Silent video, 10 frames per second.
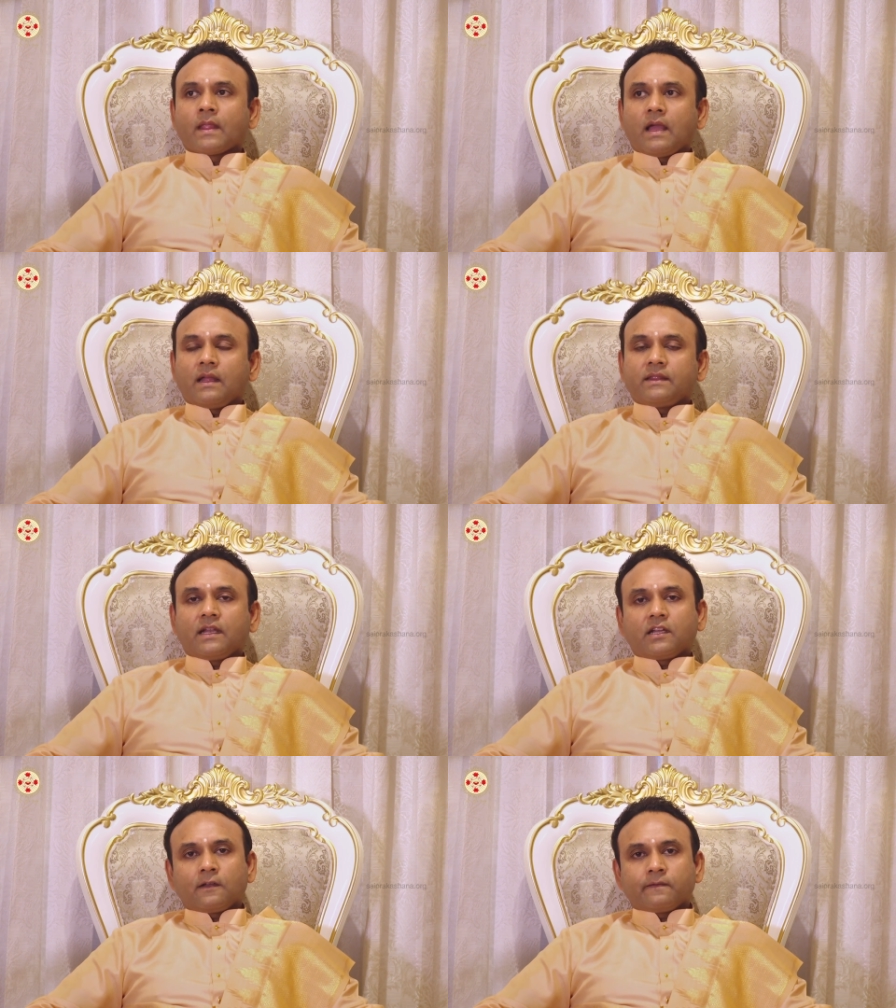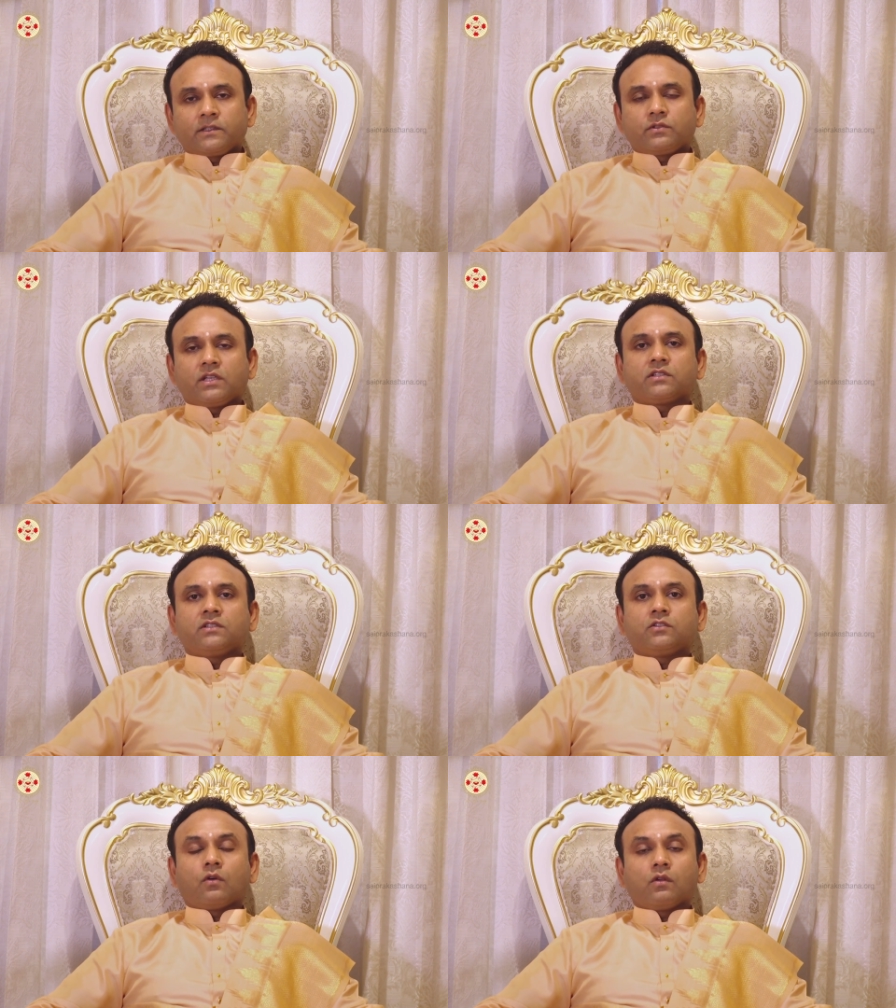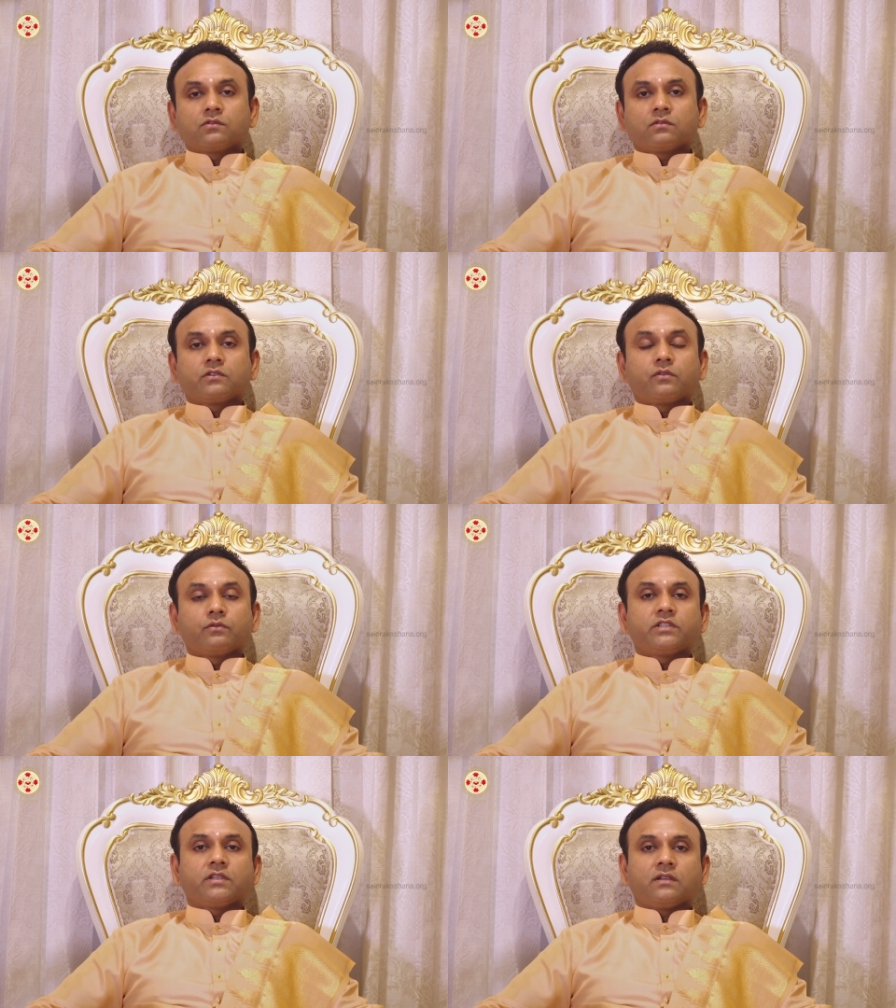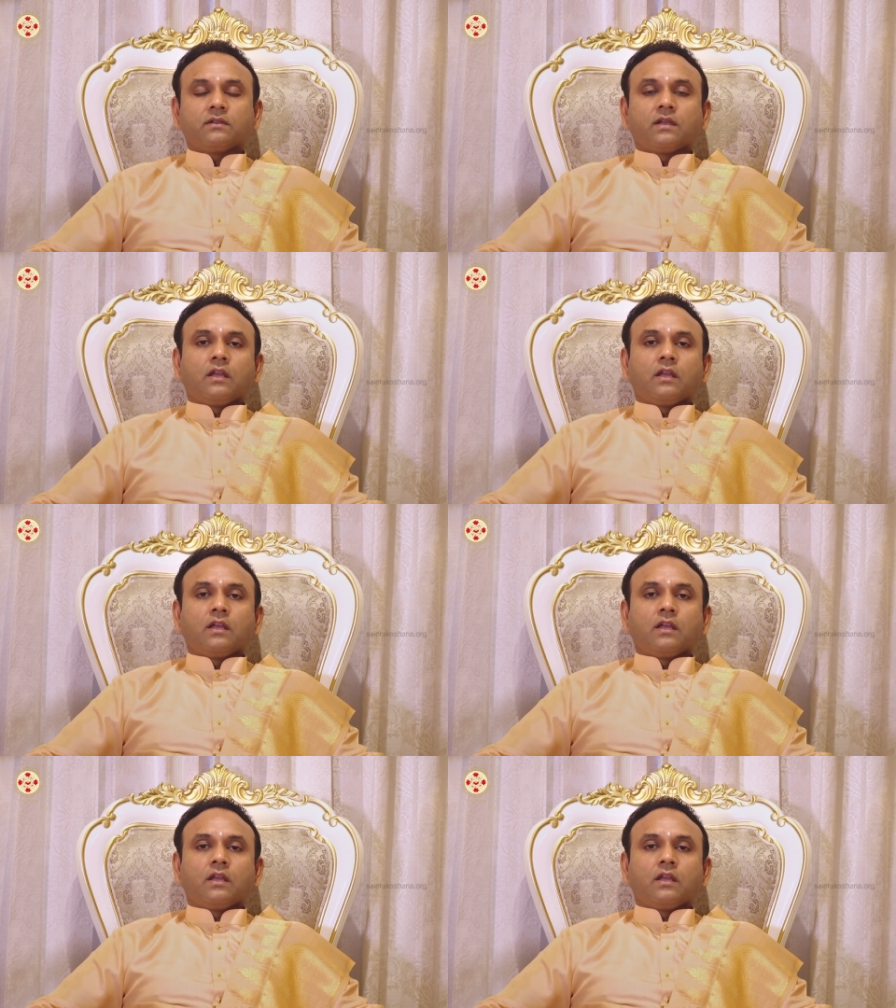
And that kind of education is also crucial